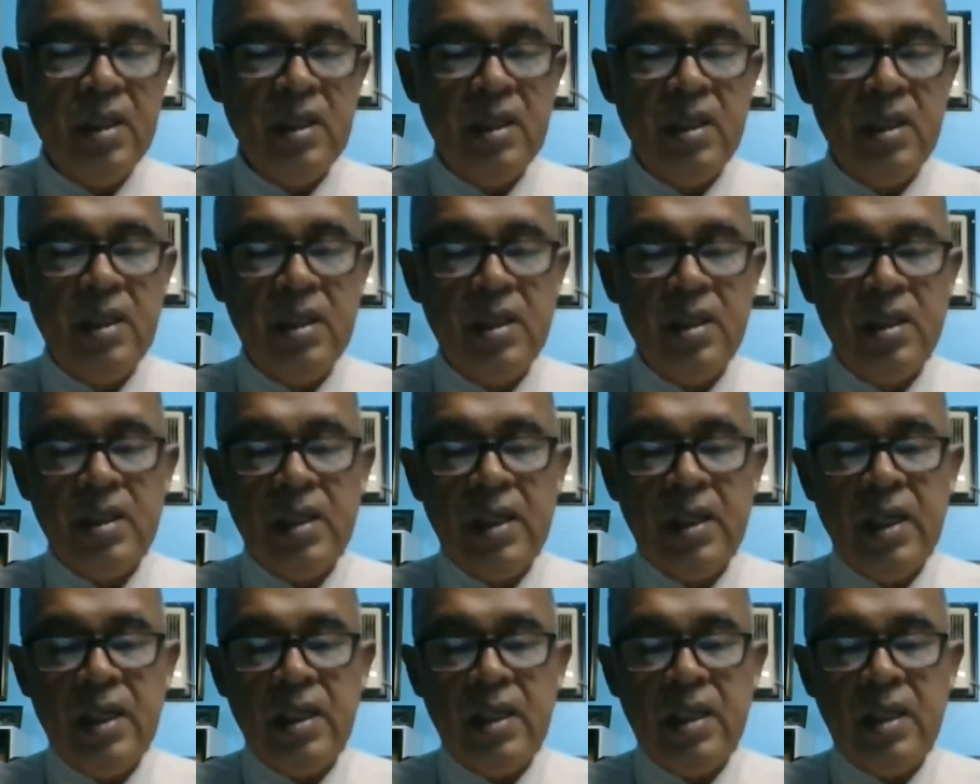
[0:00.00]
the
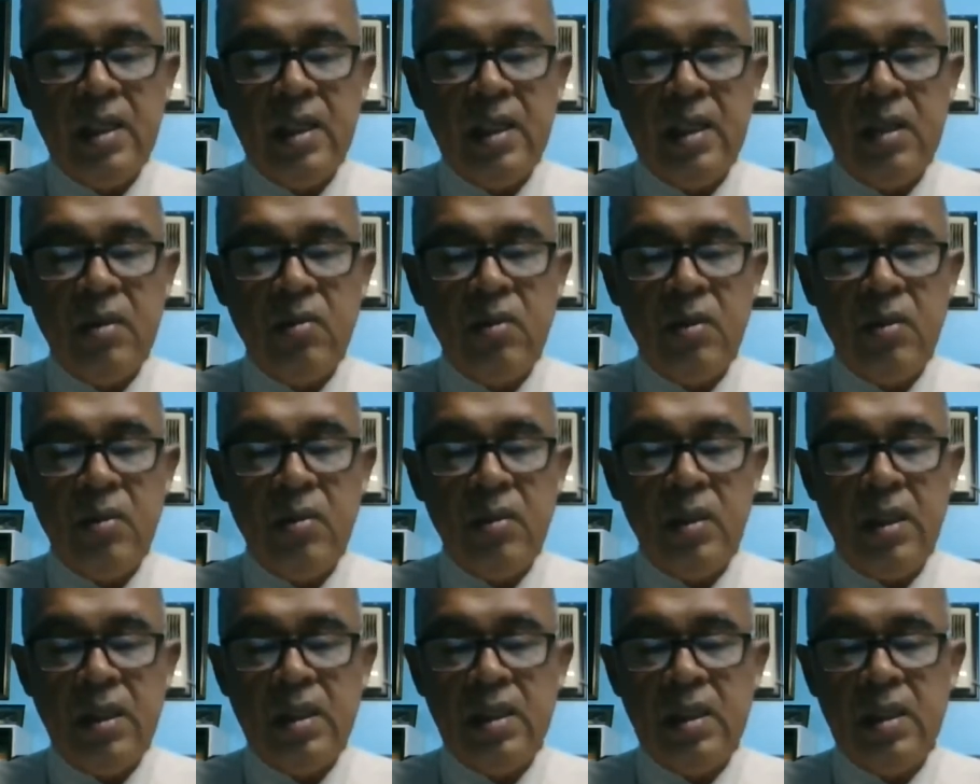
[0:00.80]
resulting
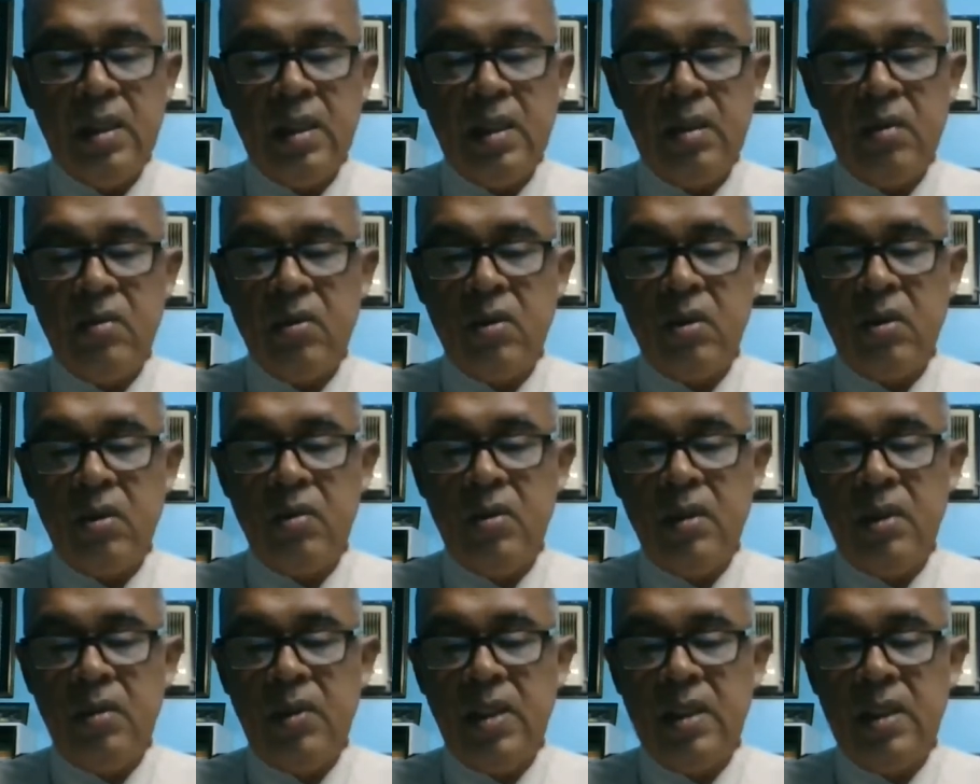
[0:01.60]
information
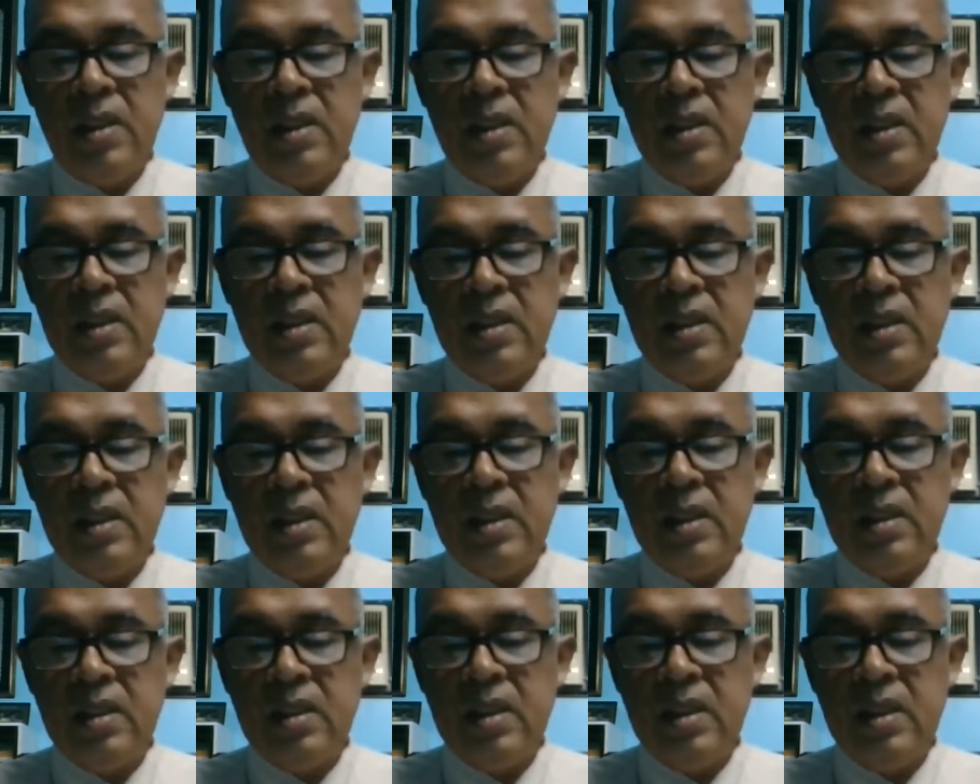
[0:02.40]
from the medication
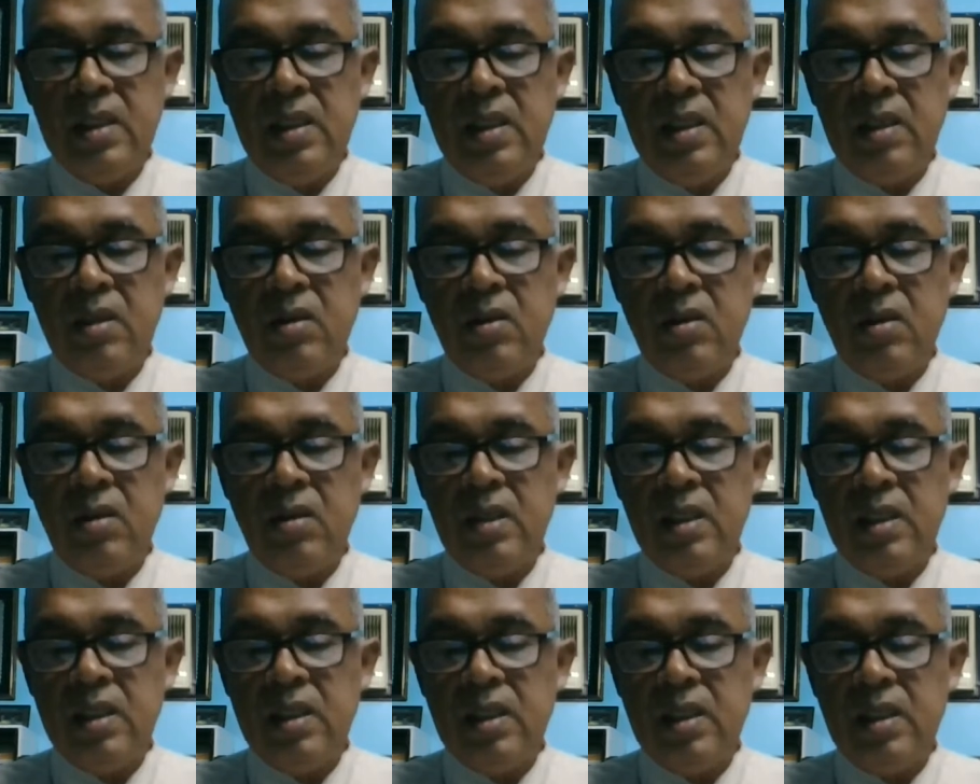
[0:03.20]
incident or
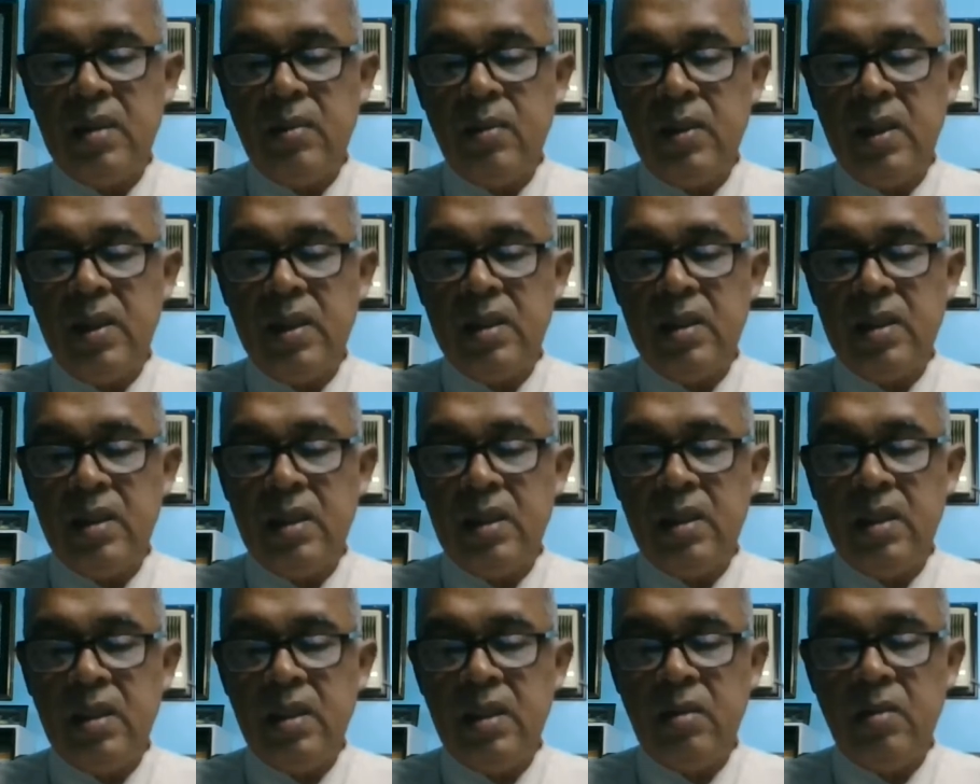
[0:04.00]

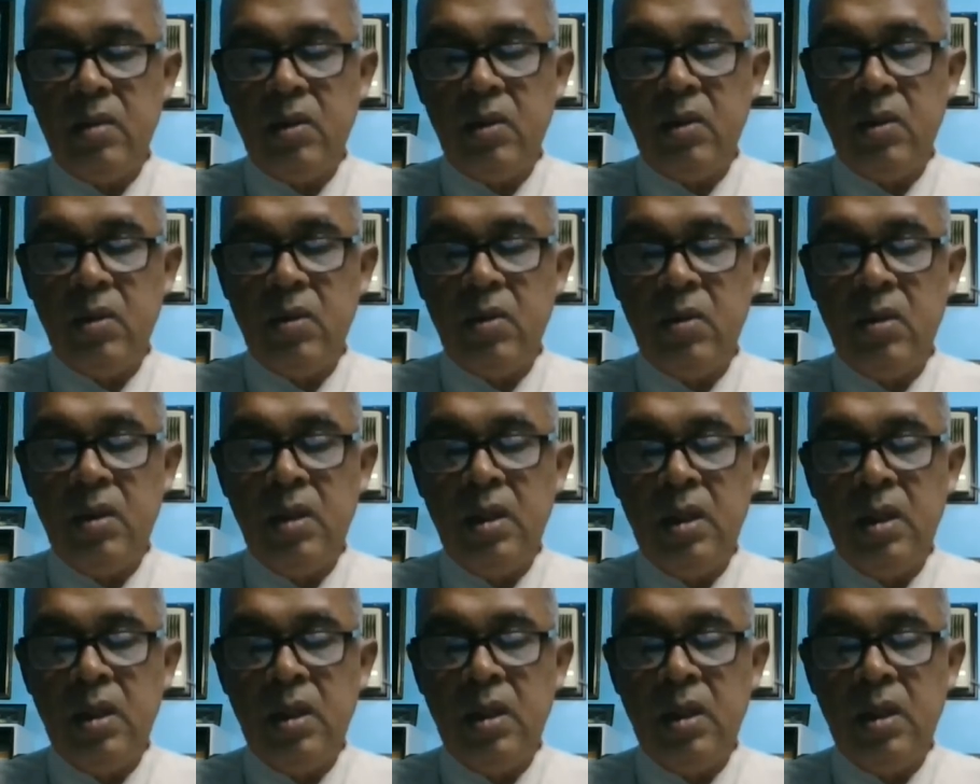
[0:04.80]
discrepancy review